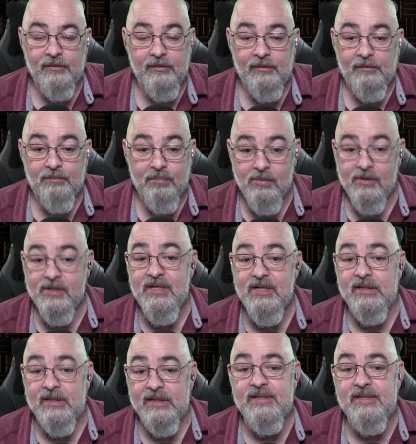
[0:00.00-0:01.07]

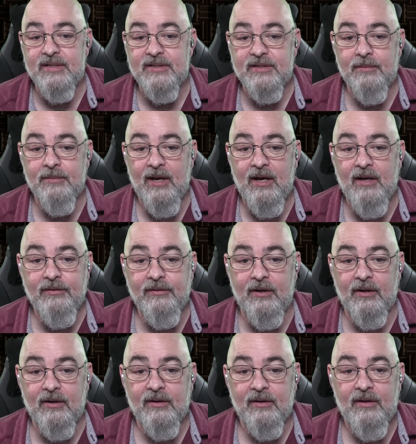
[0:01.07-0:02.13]
prison system out
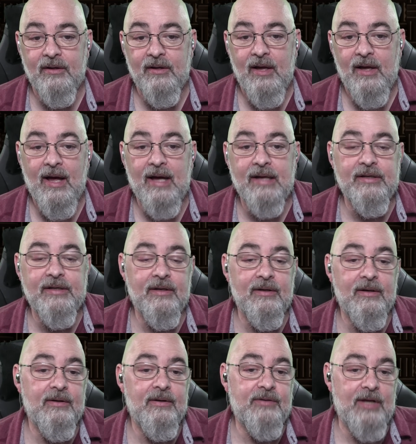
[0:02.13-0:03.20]
there. And yet
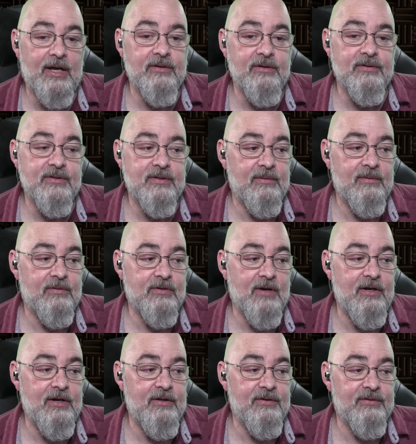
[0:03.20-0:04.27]
Daniel's trying
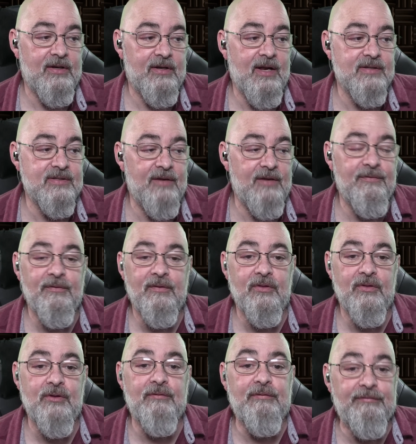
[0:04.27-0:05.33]
to use it as if
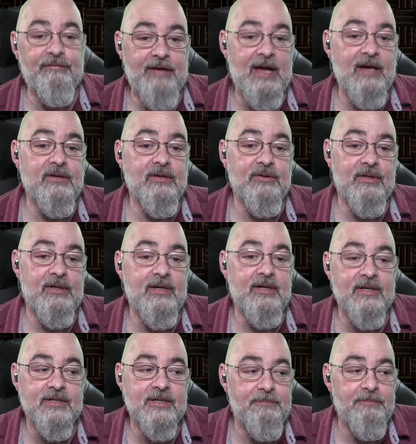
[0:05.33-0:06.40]
the fact that it
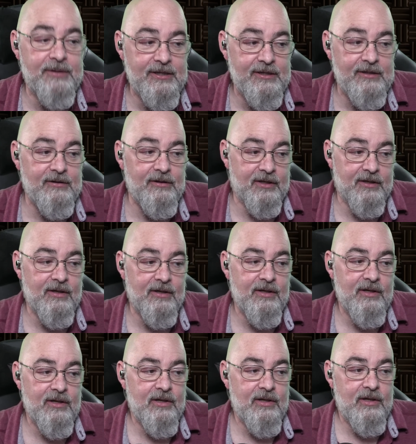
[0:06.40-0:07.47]
is appealing
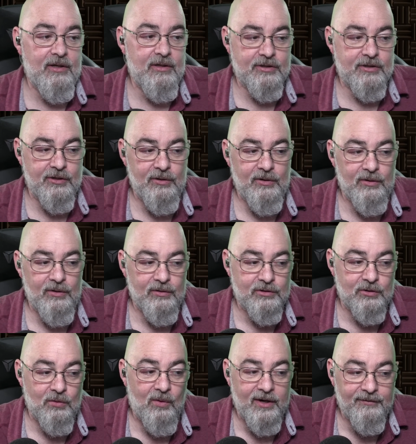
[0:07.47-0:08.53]
to
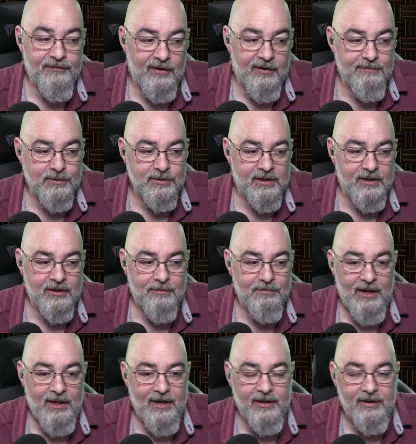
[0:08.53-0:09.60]
25% of the
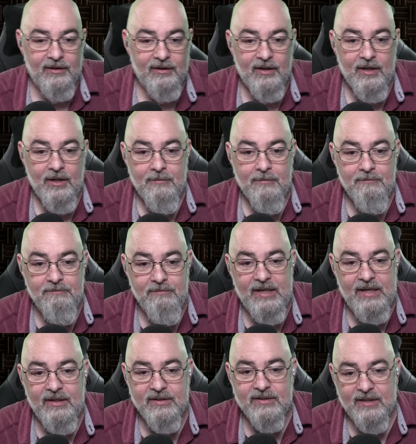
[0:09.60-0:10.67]
planet
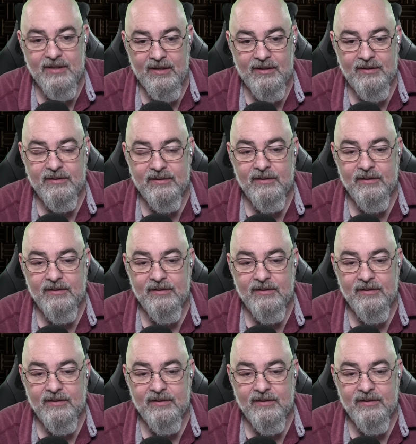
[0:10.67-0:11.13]
means that